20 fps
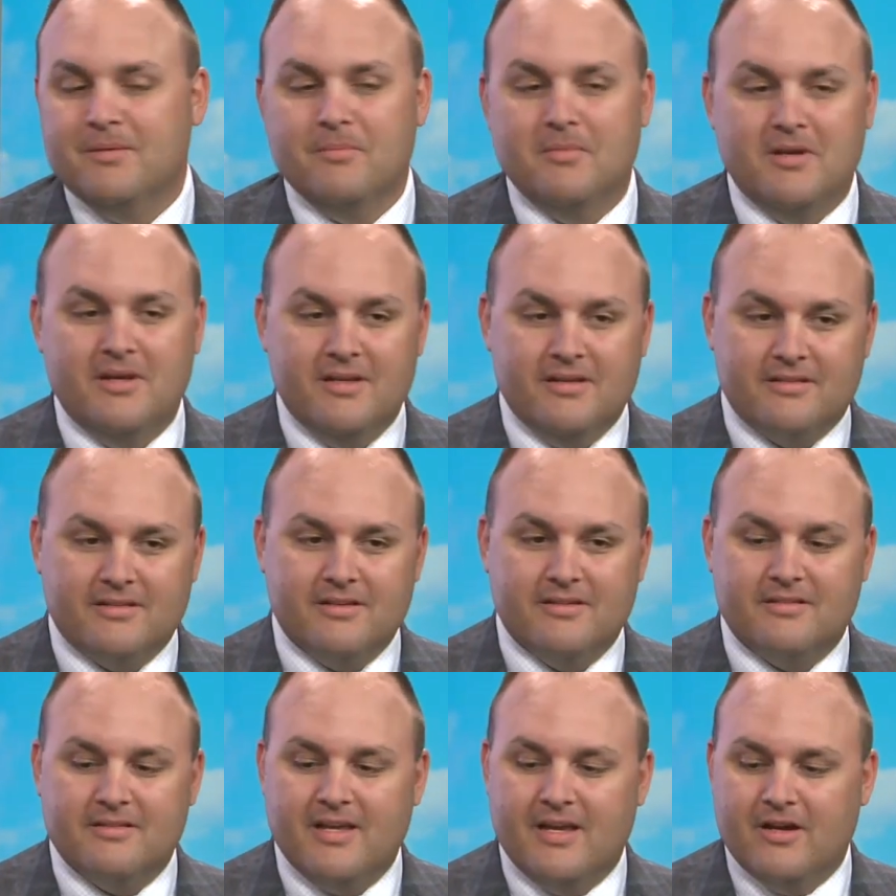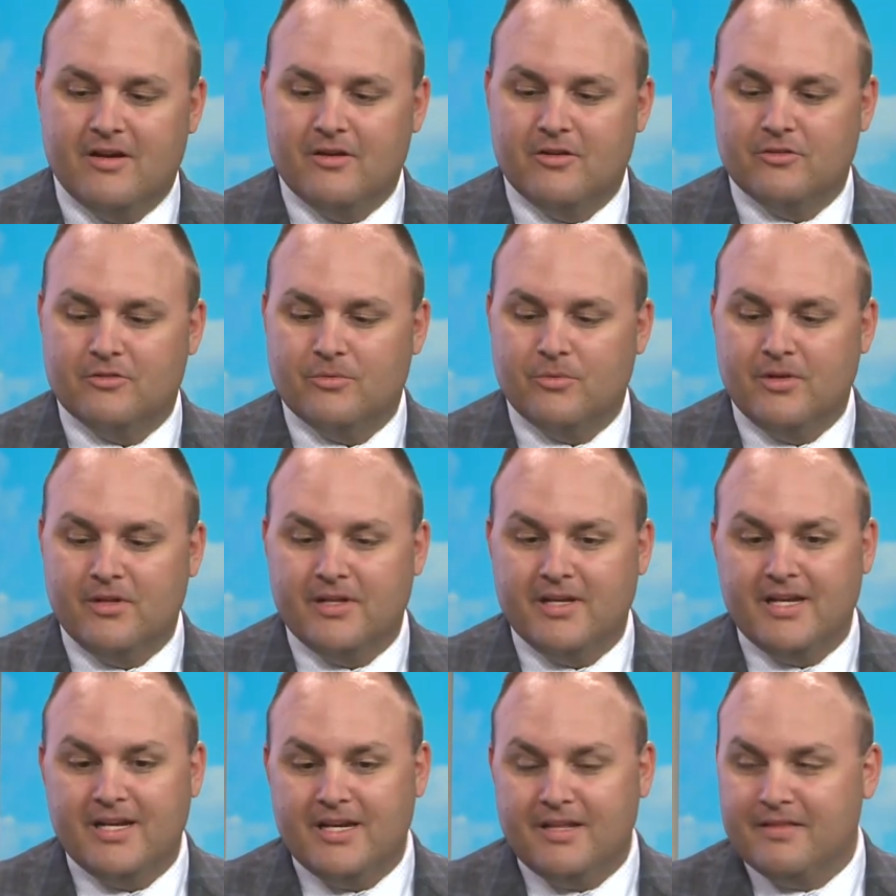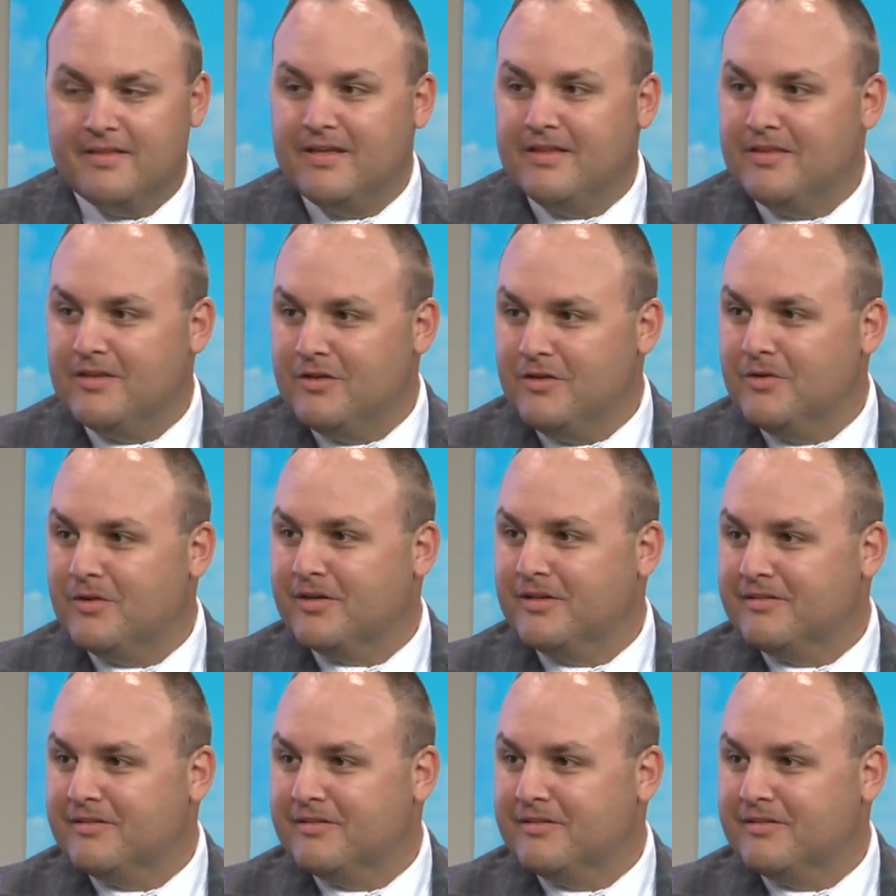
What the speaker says: meniscus tears, really anything that you